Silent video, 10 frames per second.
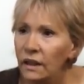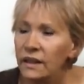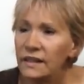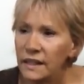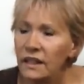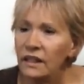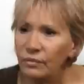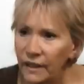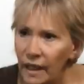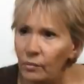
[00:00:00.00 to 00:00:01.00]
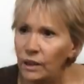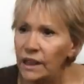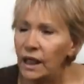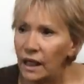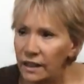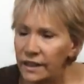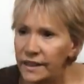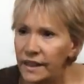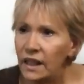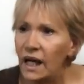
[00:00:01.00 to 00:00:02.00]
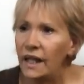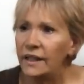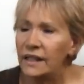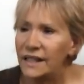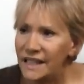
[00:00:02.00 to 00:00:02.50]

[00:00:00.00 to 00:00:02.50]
The side of gambling that I see are the